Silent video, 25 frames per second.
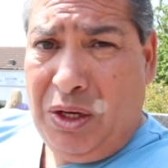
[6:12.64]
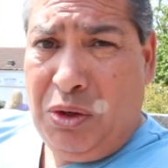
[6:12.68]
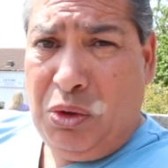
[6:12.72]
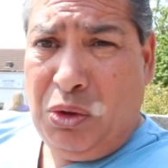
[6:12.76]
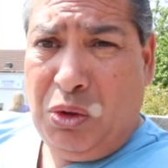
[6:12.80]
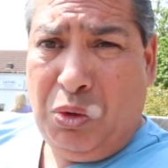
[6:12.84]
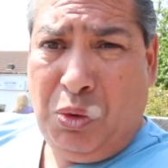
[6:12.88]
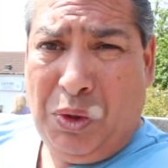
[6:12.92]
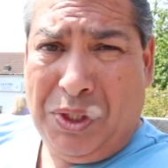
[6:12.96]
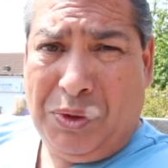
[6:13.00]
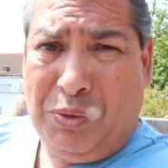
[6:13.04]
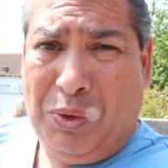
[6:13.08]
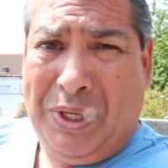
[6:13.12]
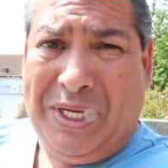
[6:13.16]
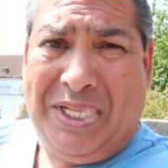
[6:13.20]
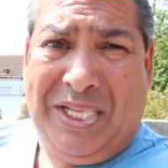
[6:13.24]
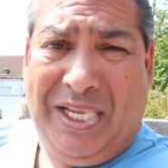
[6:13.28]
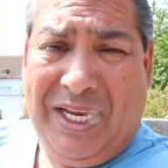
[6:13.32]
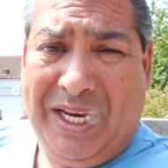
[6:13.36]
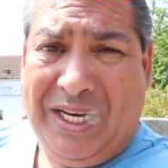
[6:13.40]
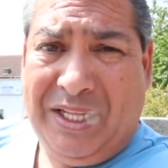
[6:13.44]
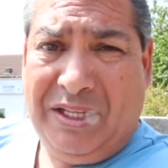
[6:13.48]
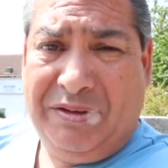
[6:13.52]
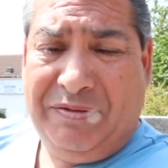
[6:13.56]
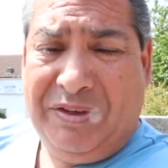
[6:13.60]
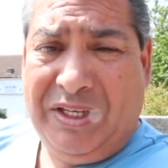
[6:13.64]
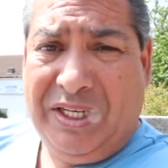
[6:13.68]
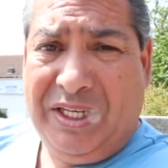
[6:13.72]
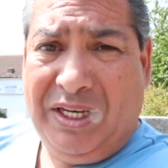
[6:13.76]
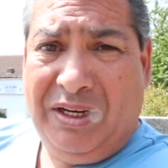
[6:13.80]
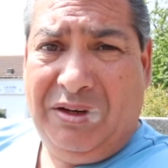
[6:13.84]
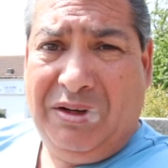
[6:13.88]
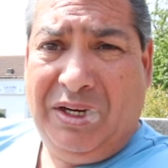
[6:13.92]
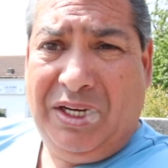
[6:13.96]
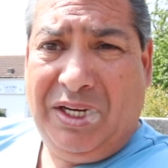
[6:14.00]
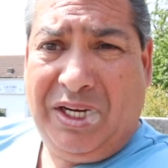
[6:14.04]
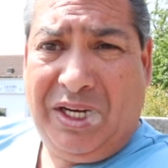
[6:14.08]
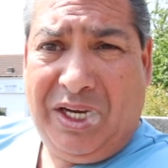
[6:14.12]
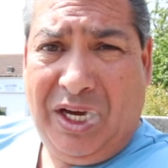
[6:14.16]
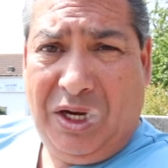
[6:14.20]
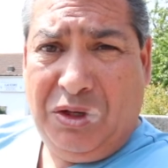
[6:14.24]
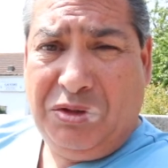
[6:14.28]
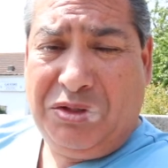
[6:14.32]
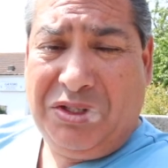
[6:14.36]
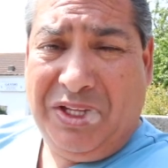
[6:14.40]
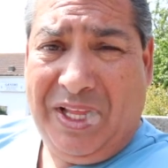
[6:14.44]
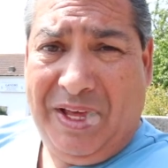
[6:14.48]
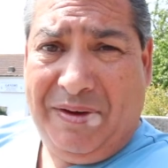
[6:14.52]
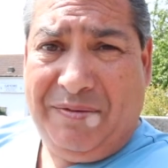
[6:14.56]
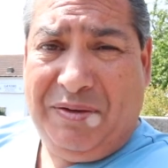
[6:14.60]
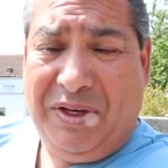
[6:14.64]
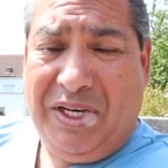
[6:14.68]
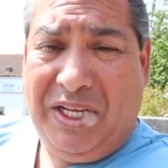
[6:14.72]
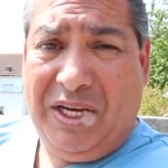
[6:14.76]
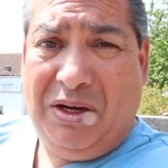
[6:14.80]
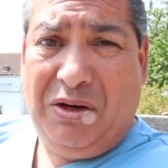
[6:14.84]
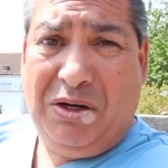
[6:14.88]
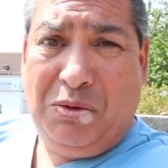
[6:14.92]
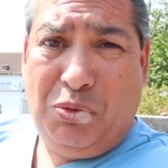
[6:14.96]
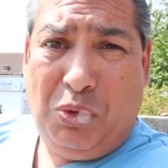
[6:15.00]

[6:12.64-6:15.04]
or wait till the end of the video, and go to that video